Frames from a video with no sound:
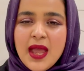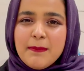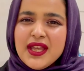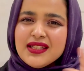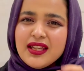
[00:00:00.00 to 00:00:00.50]

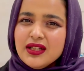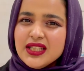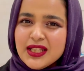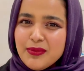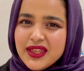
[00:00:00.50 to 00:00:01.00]
Because here's
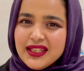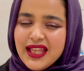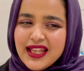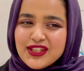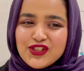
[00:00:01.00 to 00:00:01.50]
something
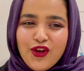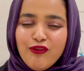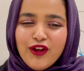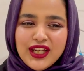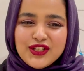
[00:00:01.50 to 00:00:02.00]
that's so
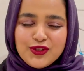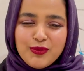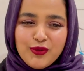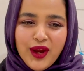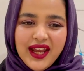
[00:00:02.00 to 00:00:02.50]
funny to
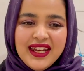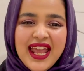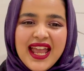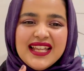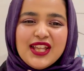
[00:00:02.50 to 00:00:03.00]
me, right?
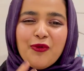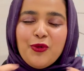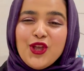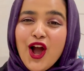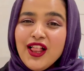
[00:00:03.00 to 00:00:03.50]
Is that
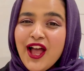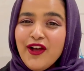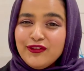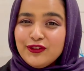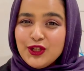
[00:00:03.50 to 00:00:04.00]
we all
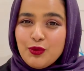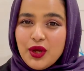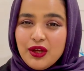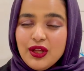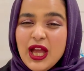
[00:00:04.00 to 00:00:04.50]
have free
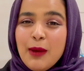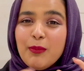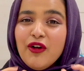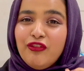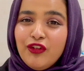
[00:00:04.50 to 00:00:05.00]
will,
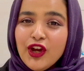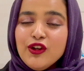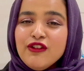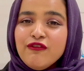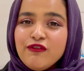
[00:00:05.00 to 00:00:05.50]
but
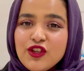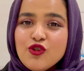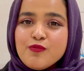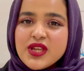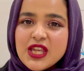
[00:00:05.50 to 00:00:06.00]
very
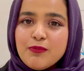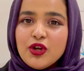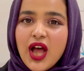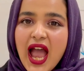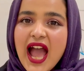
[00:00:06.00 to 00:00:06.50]
few
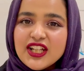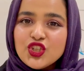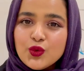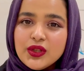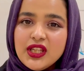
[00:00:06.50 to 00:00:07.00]
people
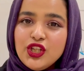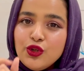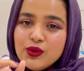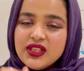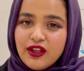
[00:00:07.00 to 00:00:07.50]
actually
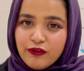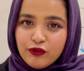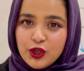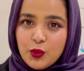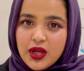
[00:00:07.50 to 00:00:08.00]
use their
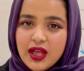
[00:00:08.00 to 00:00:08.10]
free will.